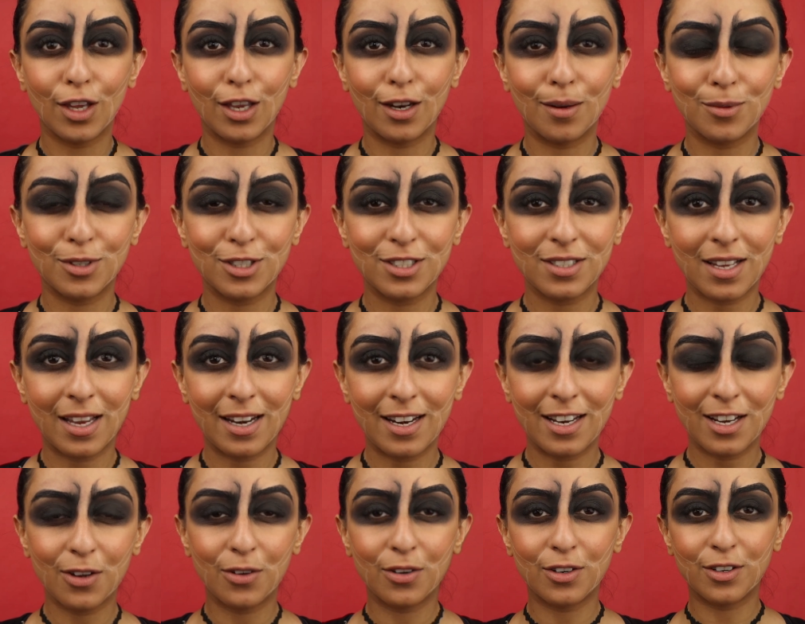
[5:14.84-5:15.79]
And I'm just
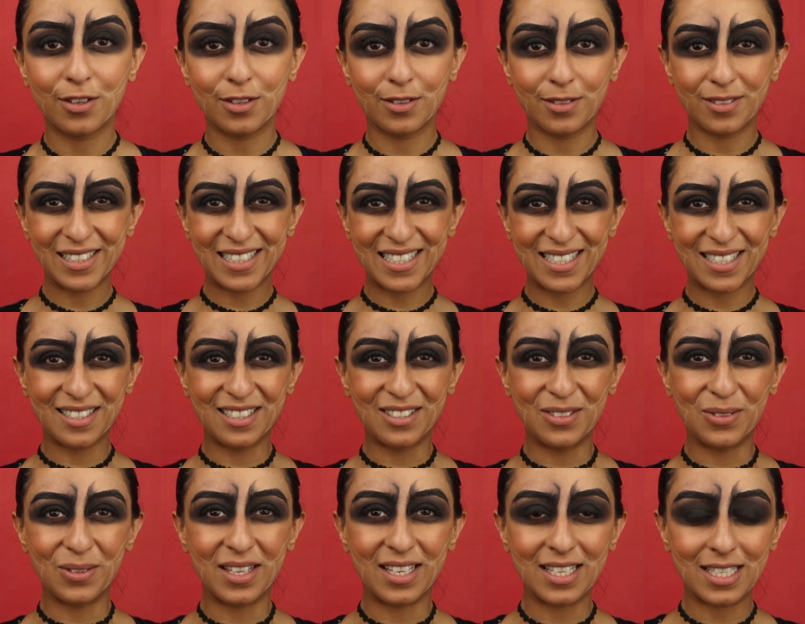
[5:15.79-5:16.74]
kind of gonna
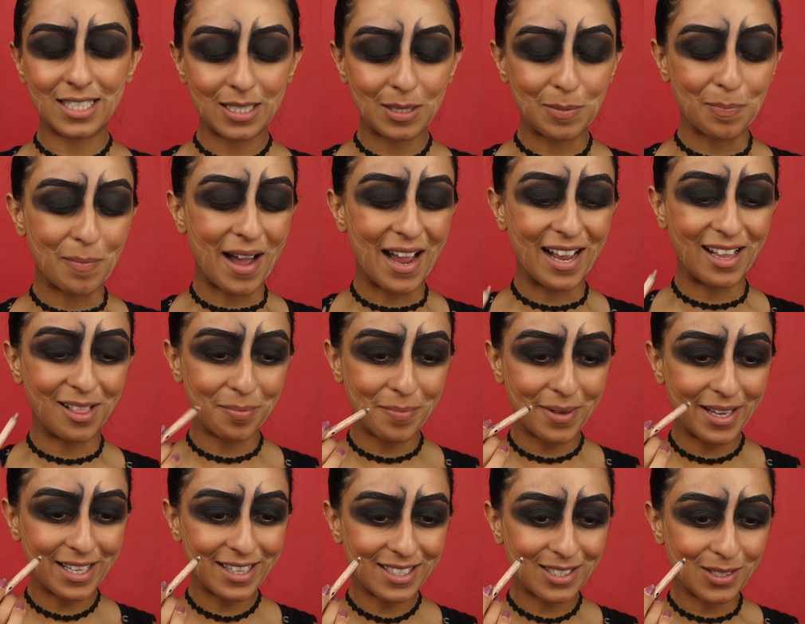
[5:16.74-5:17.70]
do this smile
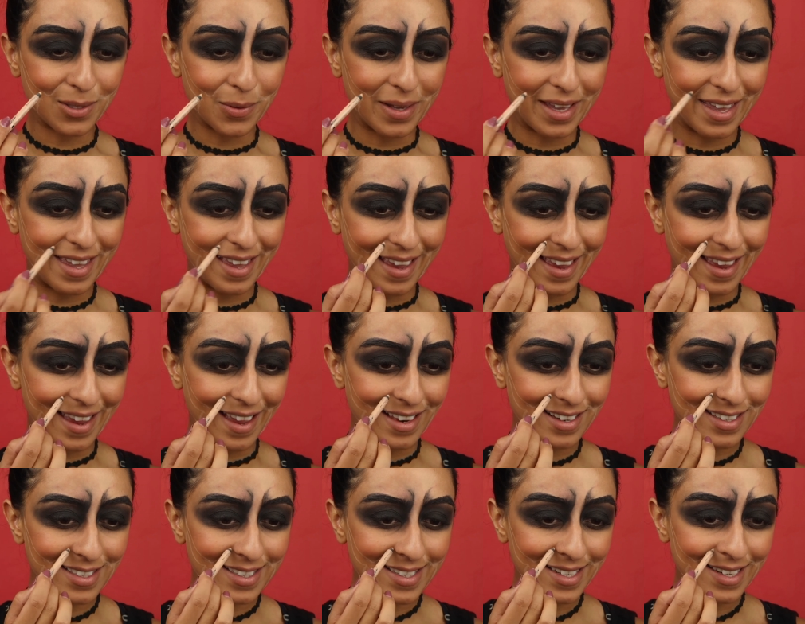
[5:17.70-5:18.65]
bit so we can
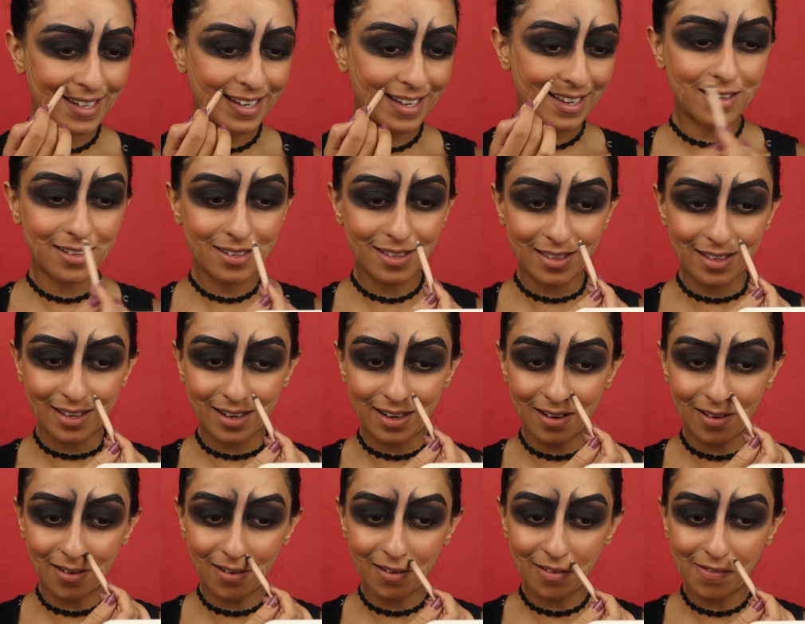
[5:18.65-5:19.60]
get the
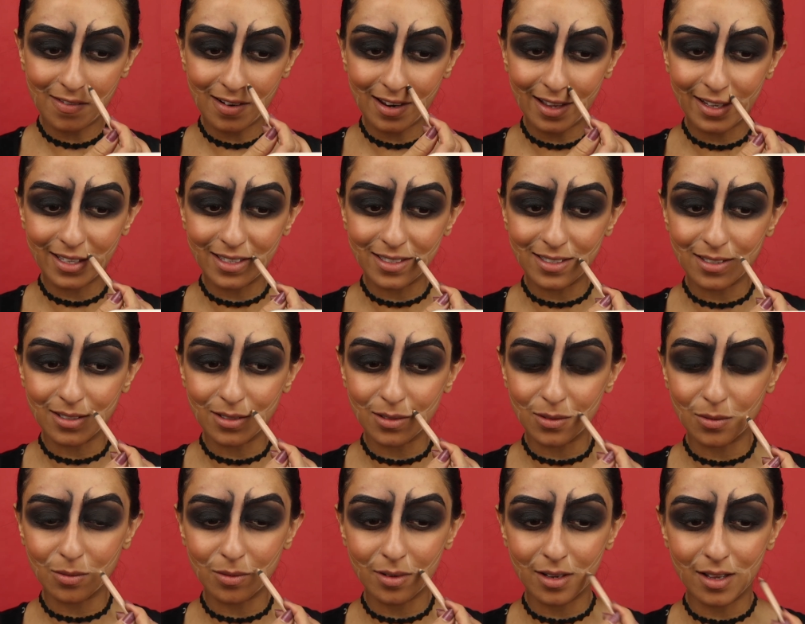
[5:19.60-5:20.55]
laugh lines
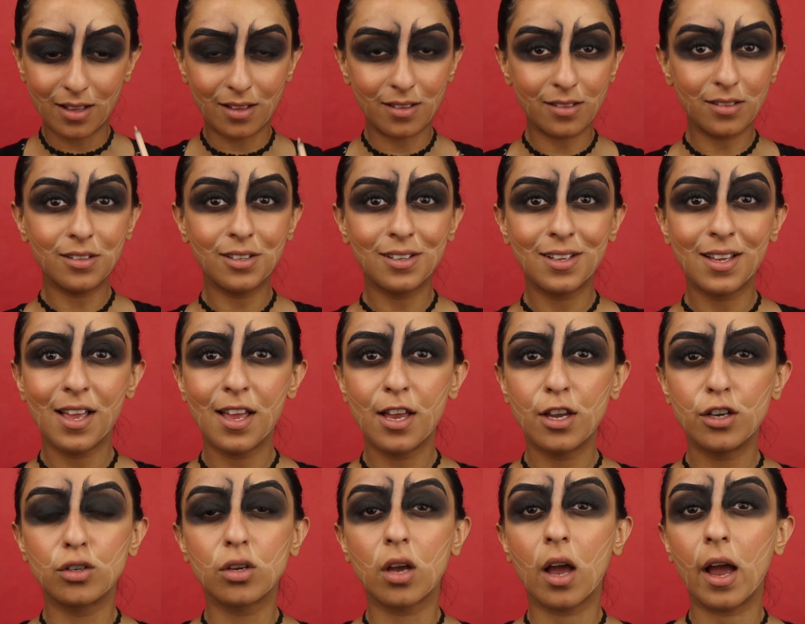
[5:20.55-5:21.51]
as well
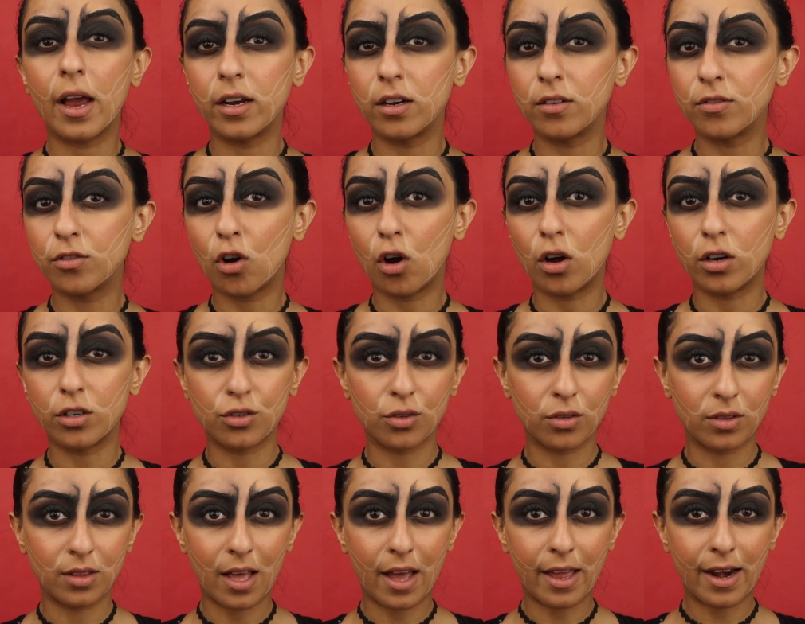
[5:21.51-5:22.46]
to kind of
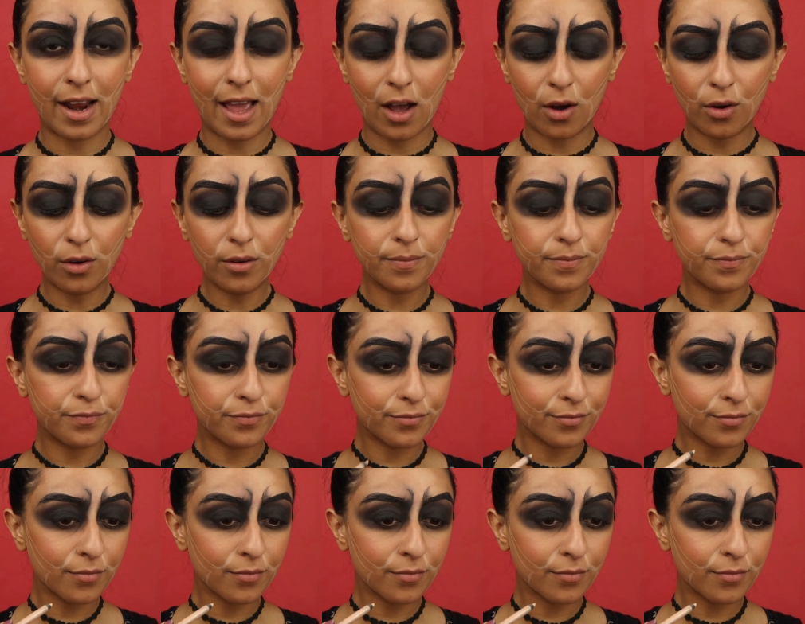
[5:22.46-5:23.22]
contour that out.